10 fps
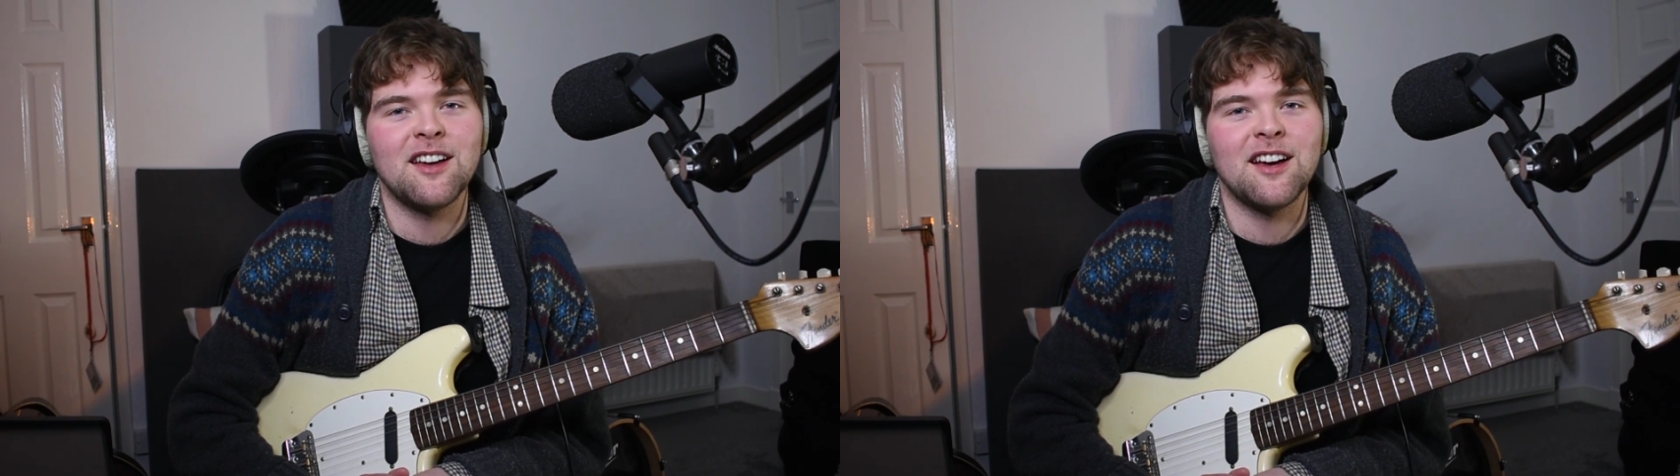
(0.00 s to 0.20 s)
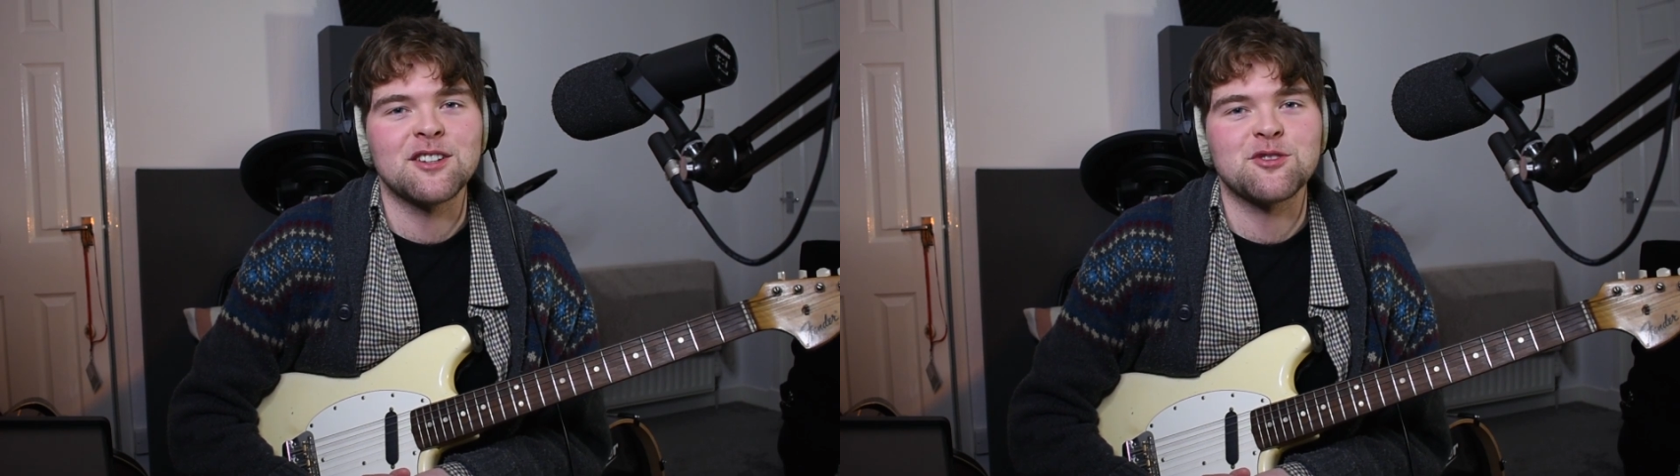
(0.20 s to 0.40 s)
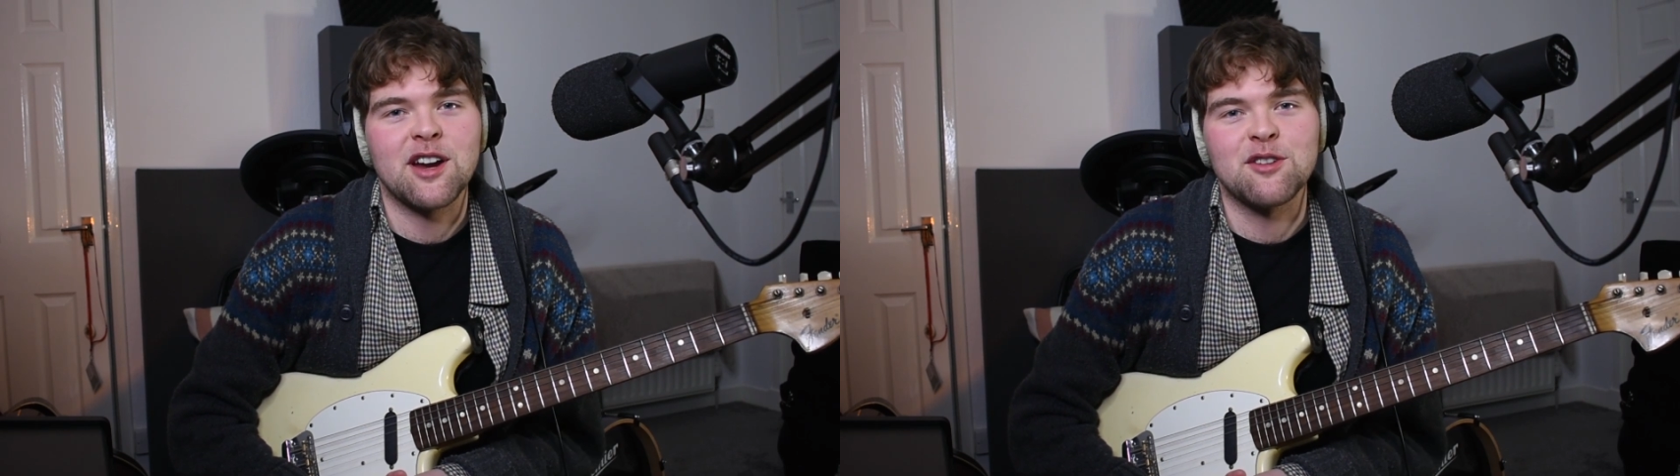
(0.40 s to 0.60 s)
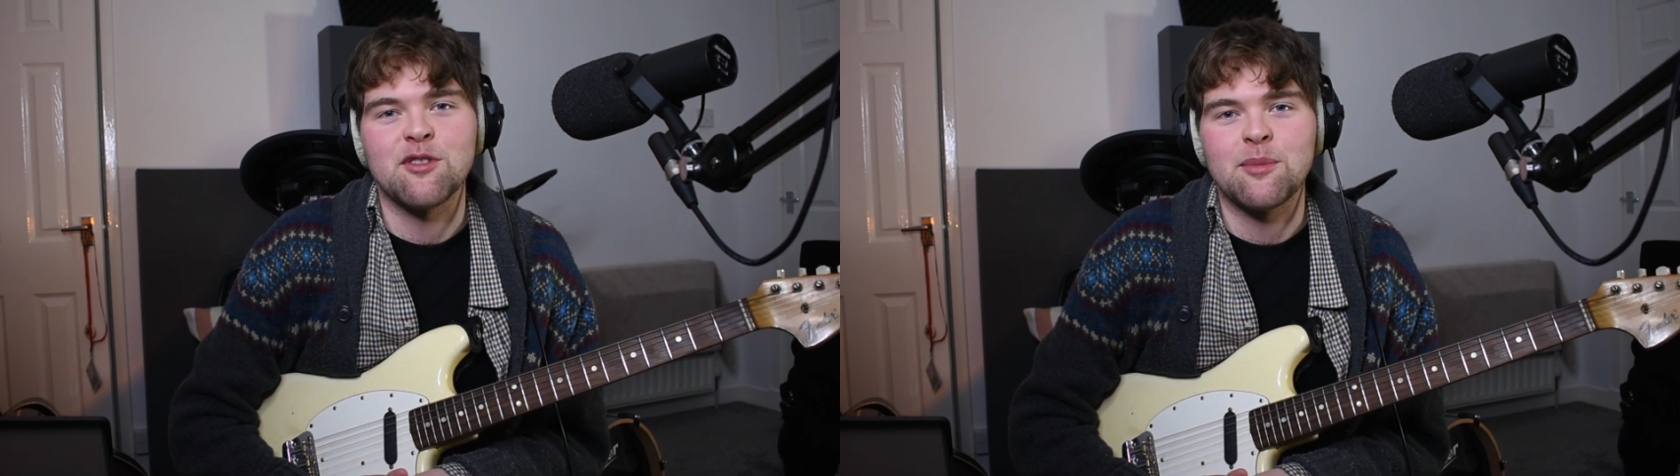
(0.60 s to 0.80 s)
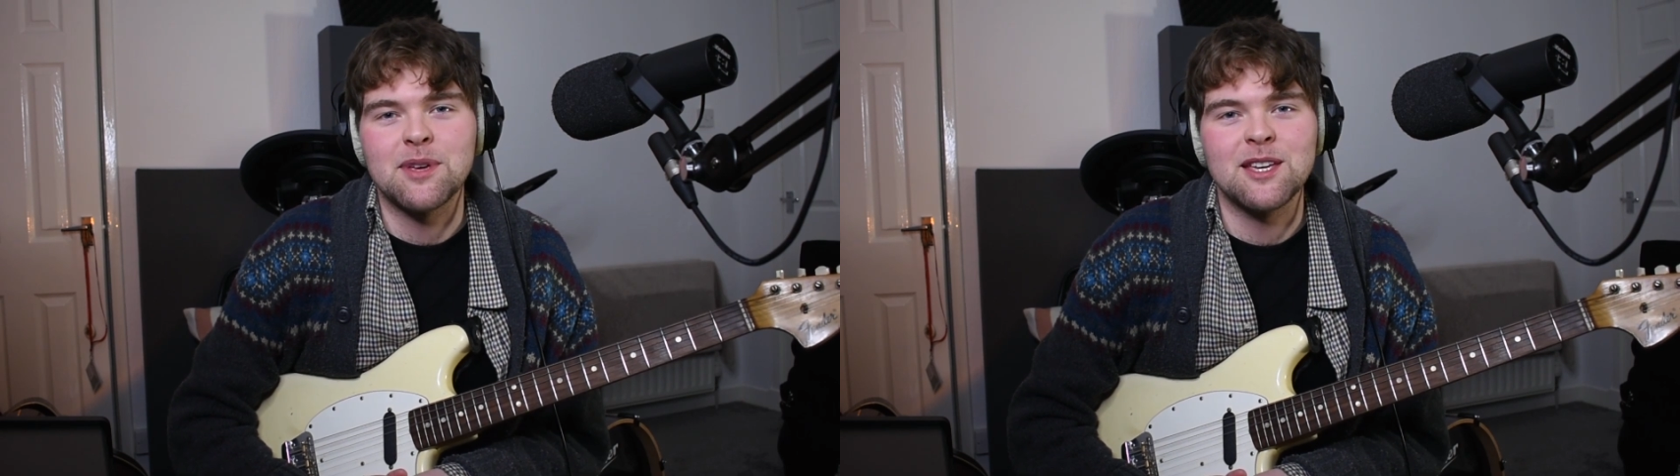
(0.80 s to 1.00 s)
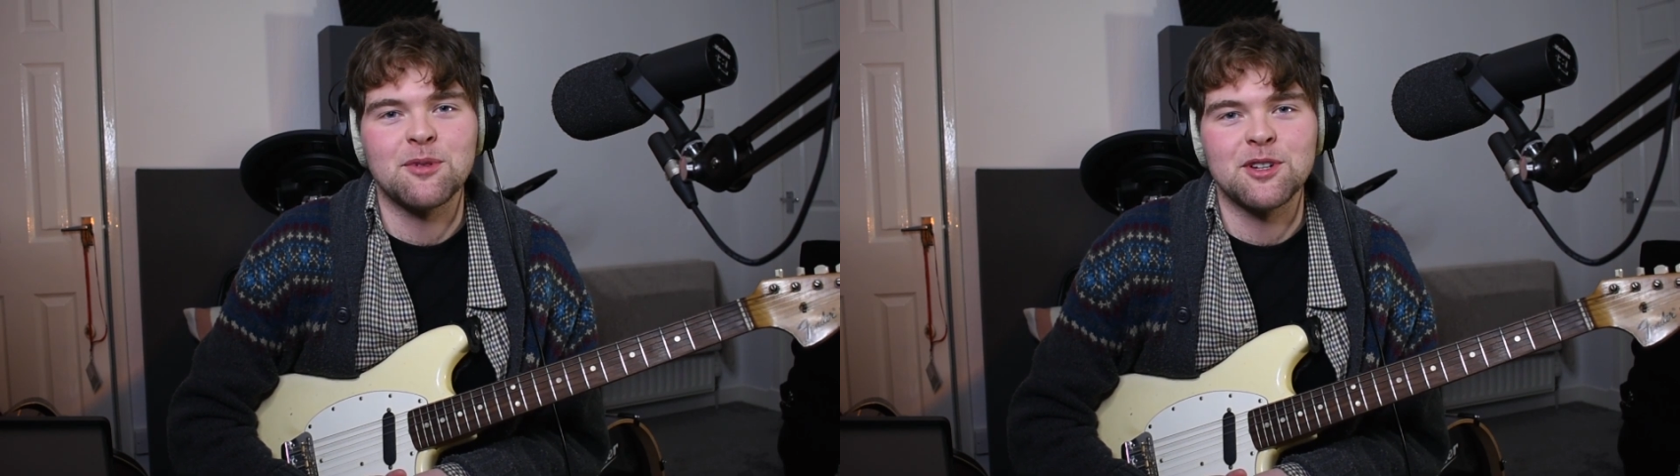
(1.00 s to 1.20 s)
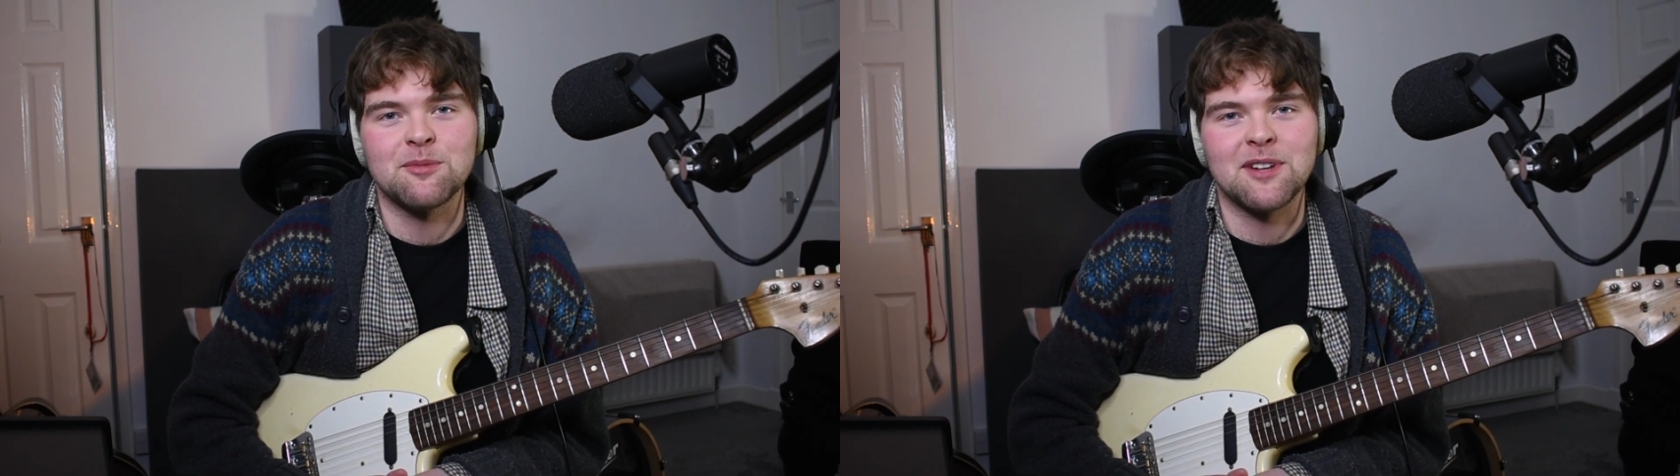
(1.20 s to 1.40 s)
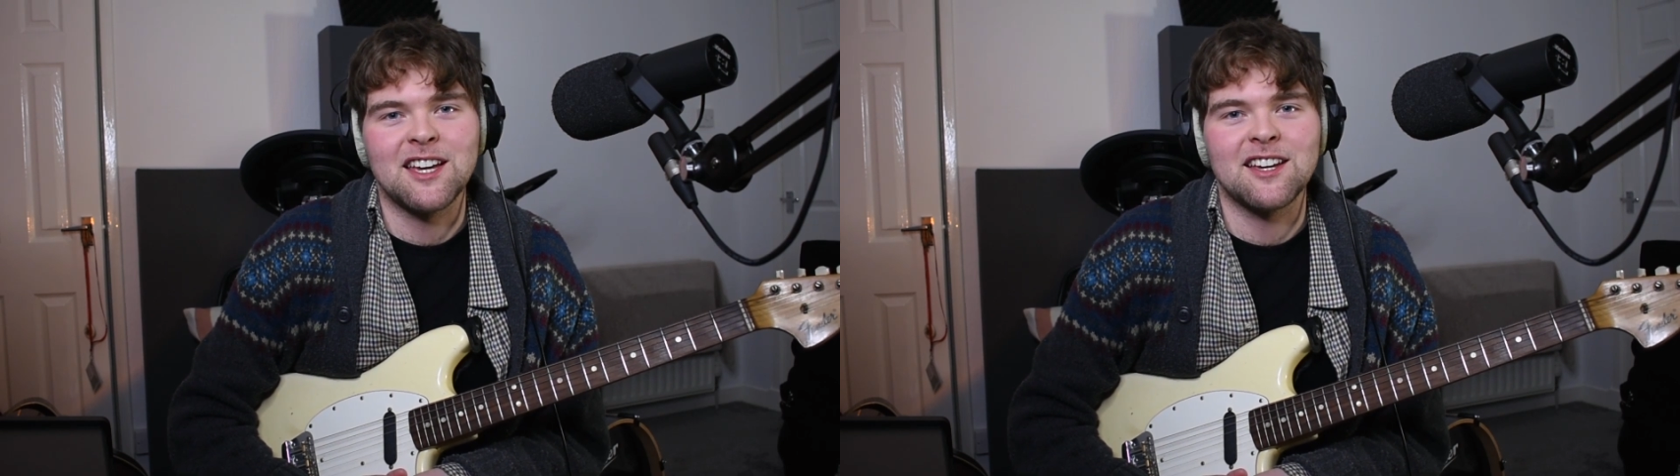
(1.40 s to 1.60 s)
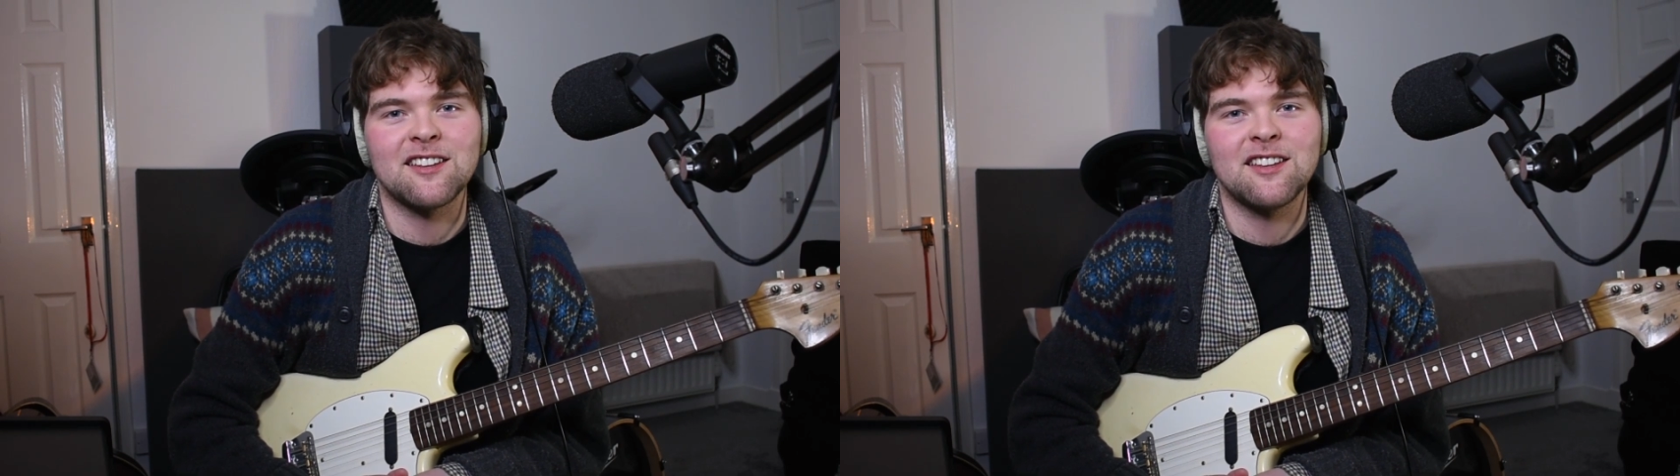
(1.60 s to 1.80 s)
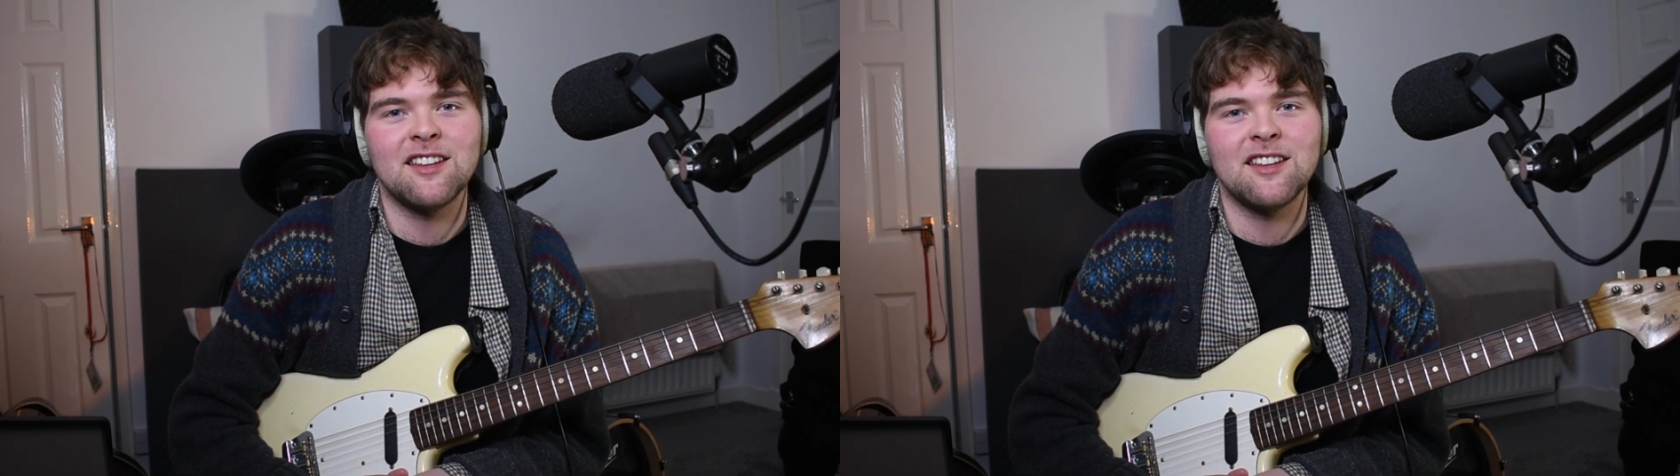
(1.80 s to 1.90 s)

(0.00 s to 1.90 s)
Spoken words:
and trying to repeat what you're playing,